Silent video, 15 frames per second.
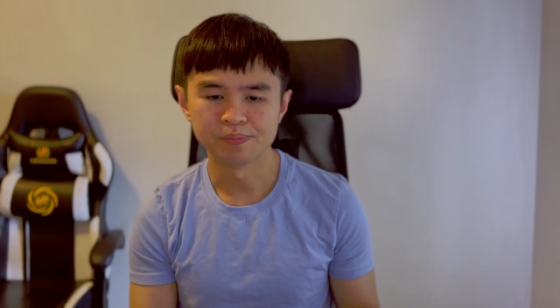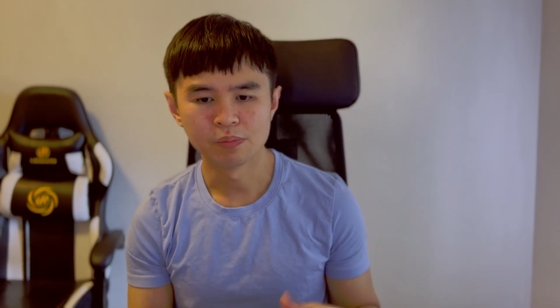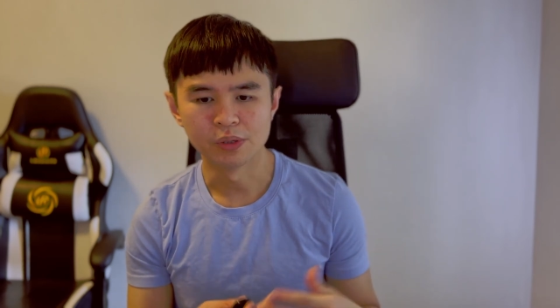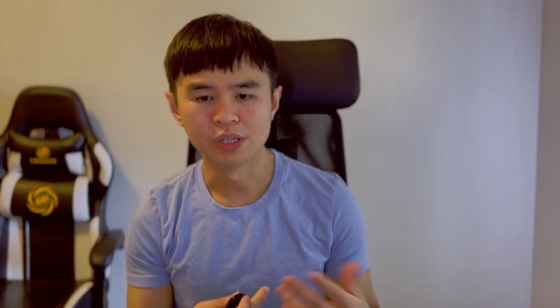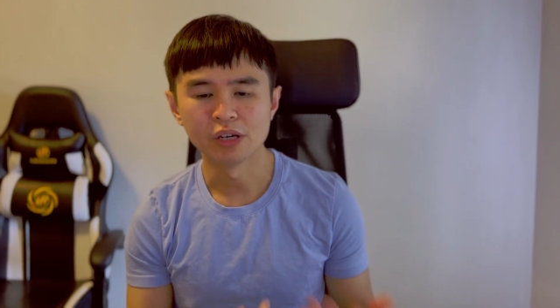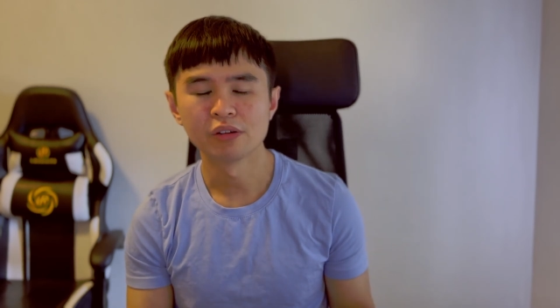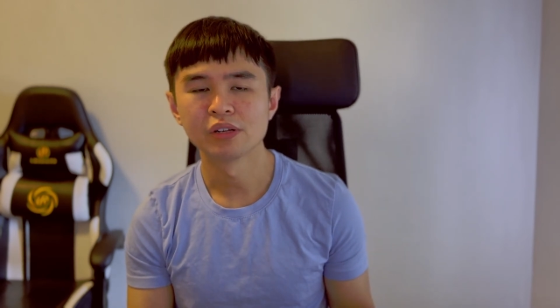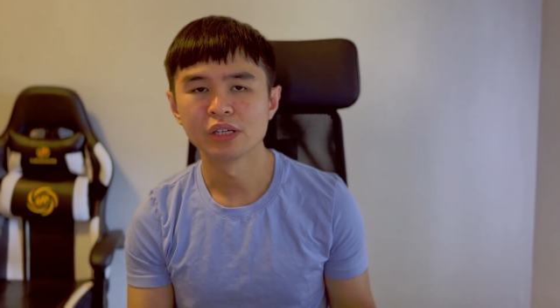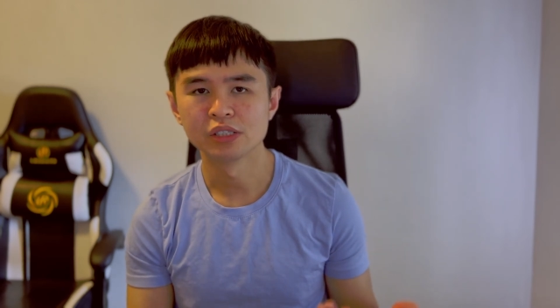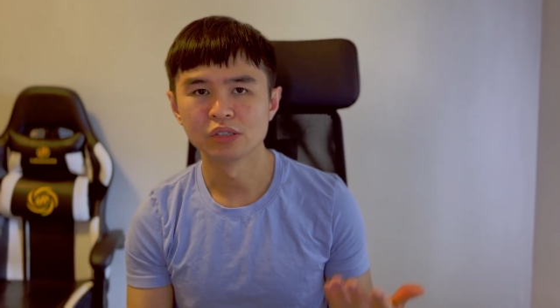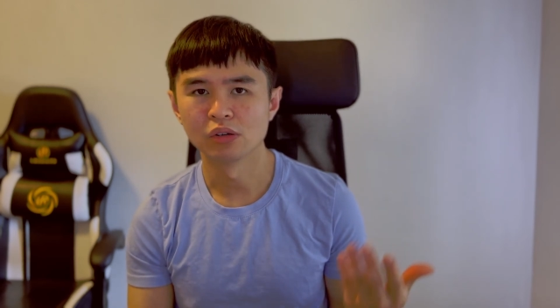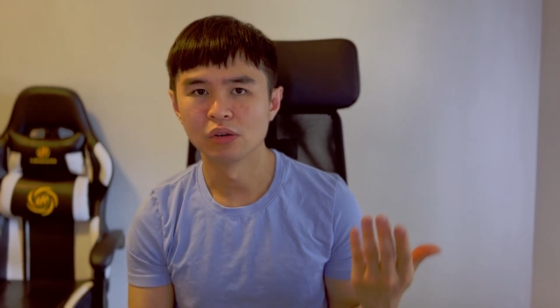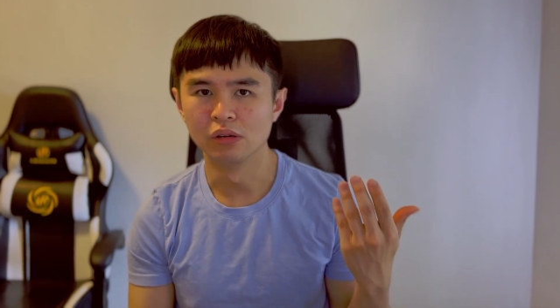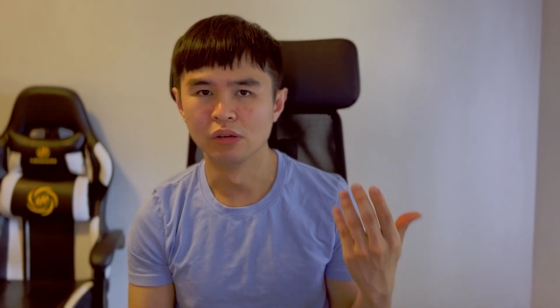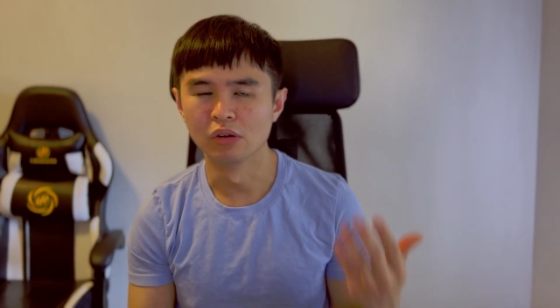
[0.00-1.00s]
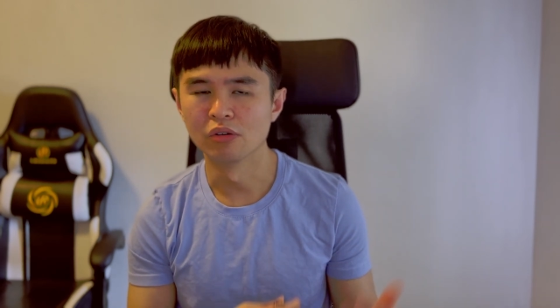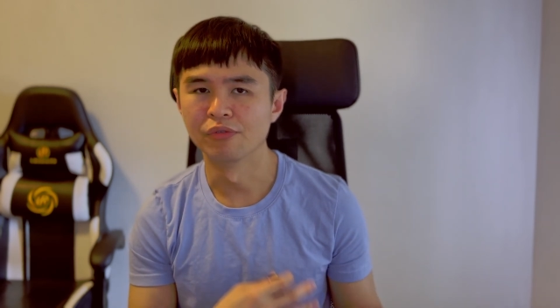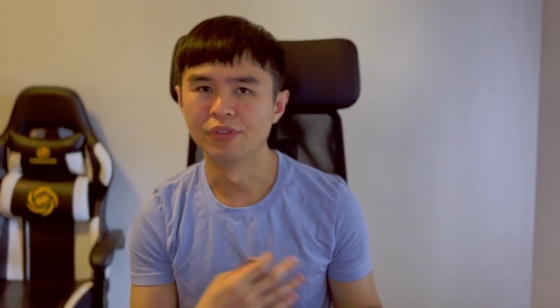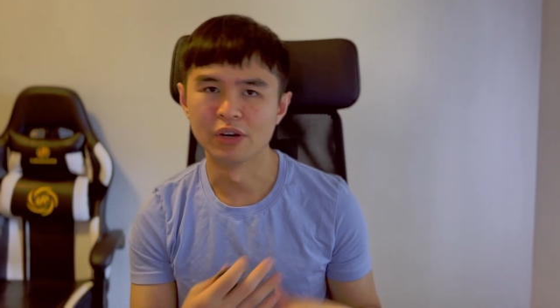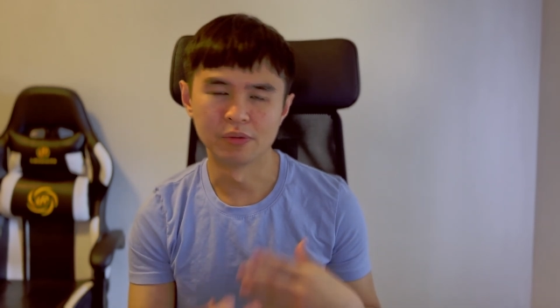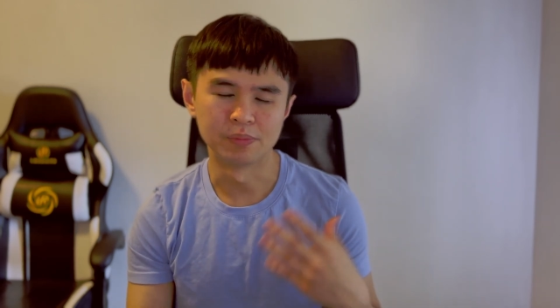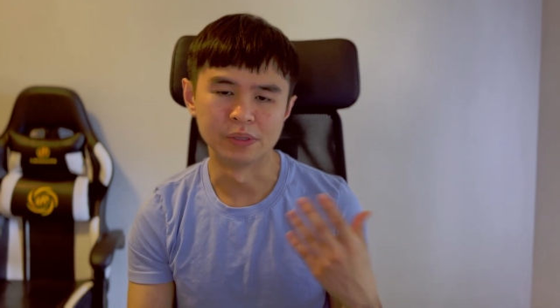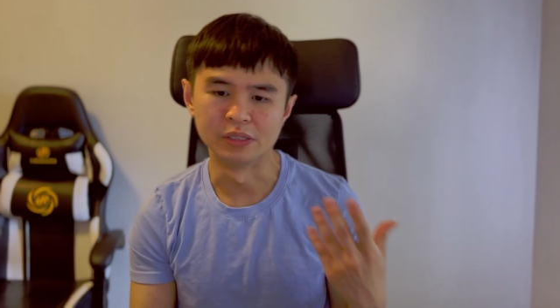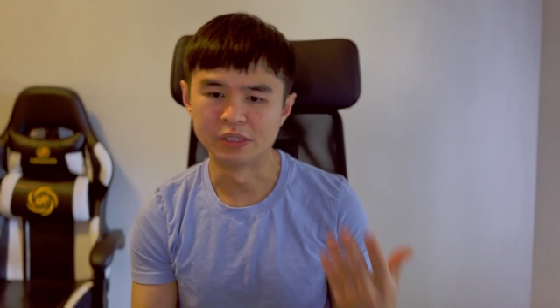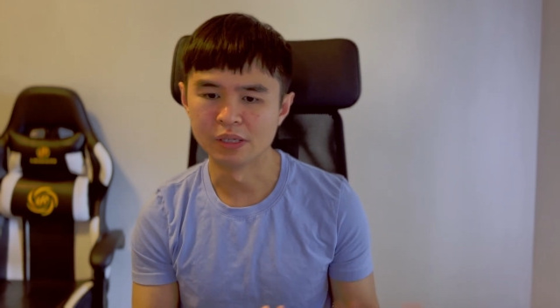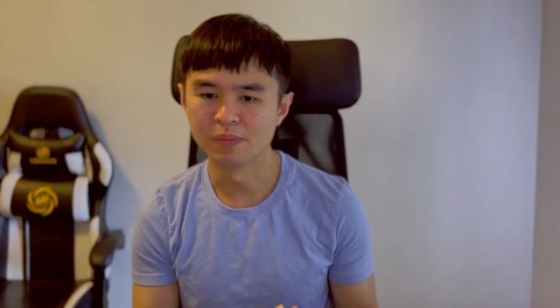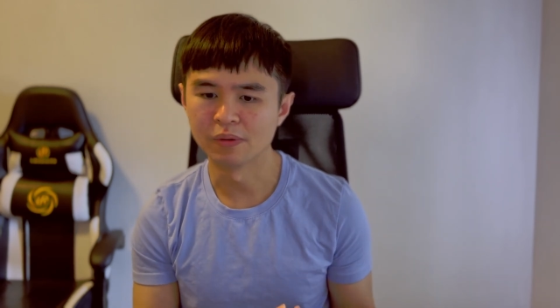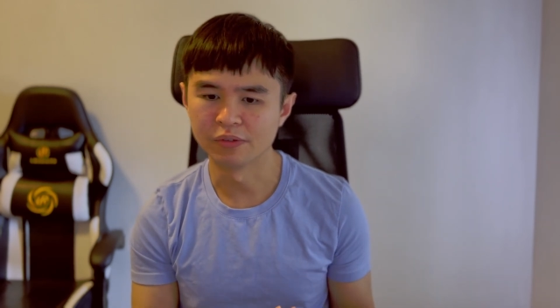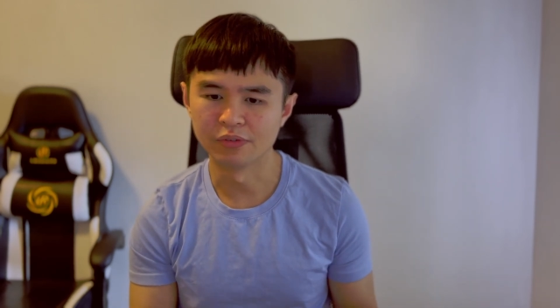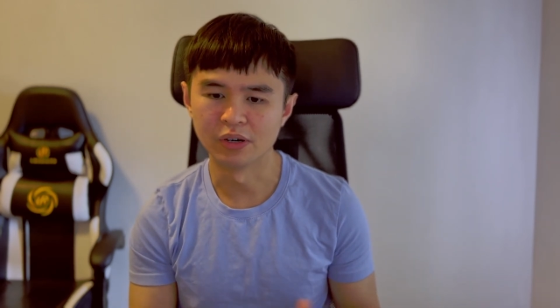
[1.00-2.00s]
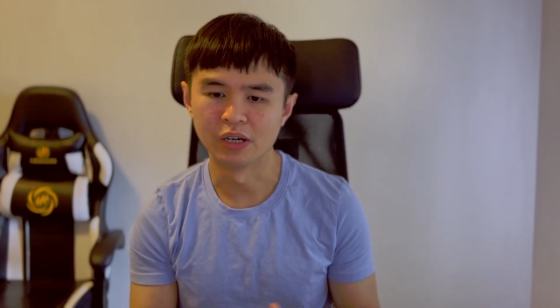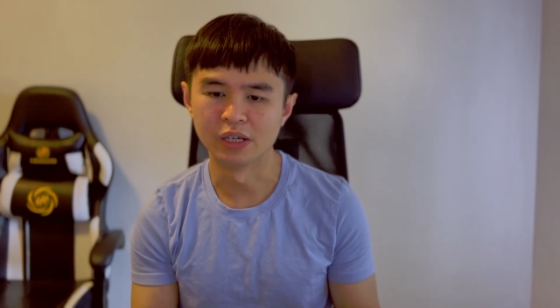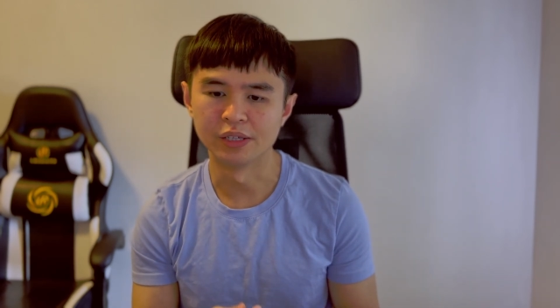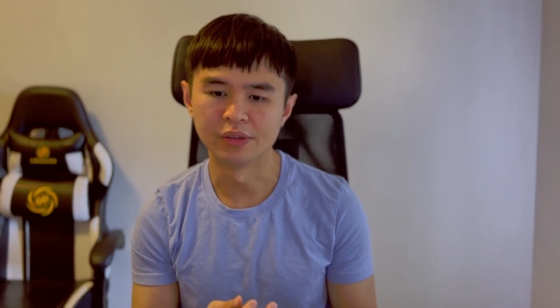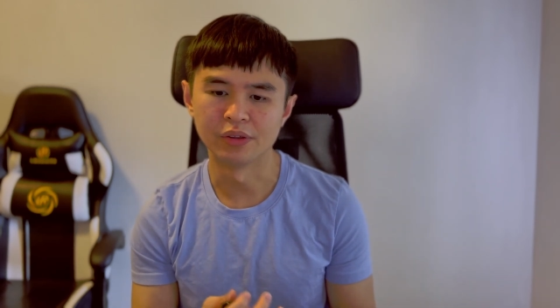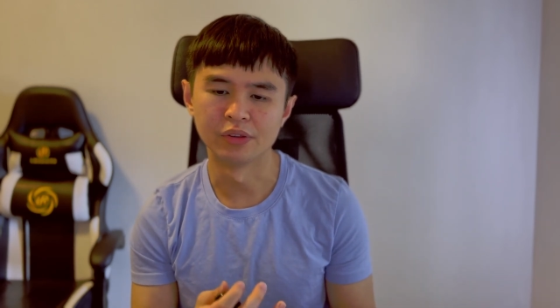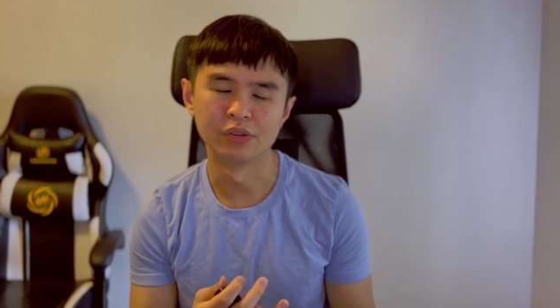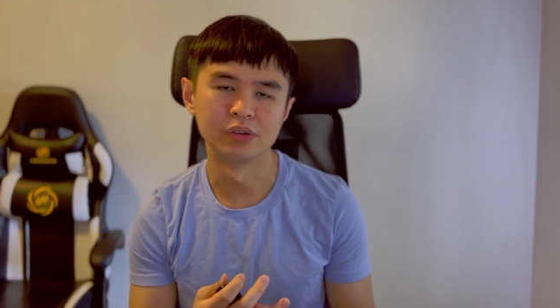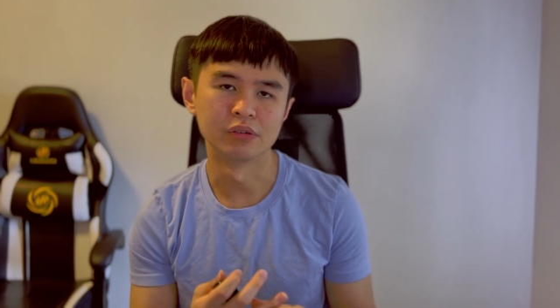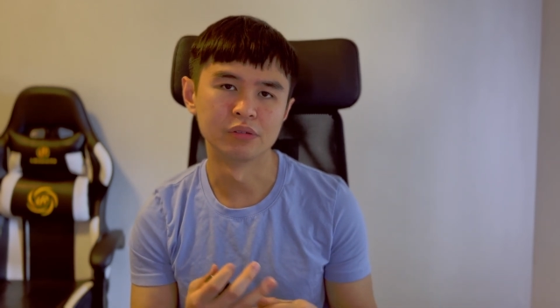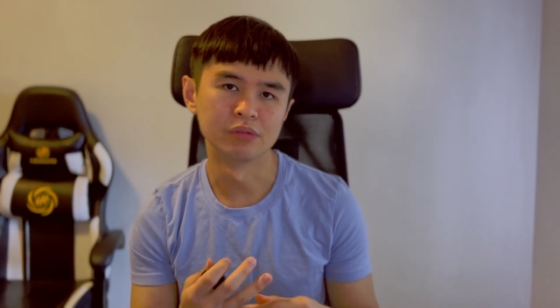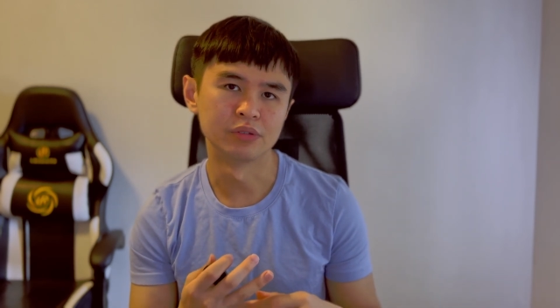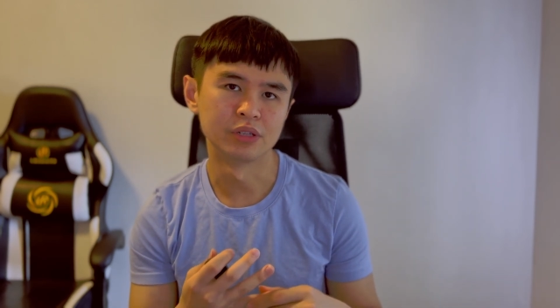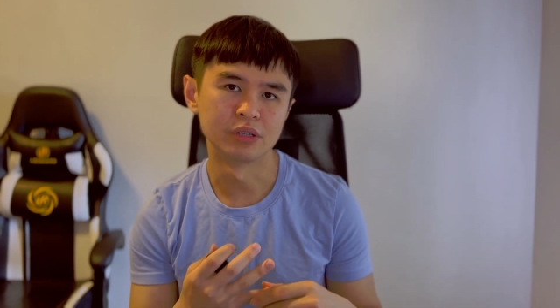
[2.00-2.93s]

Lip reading: But nowadays, a lot of that is simplified, although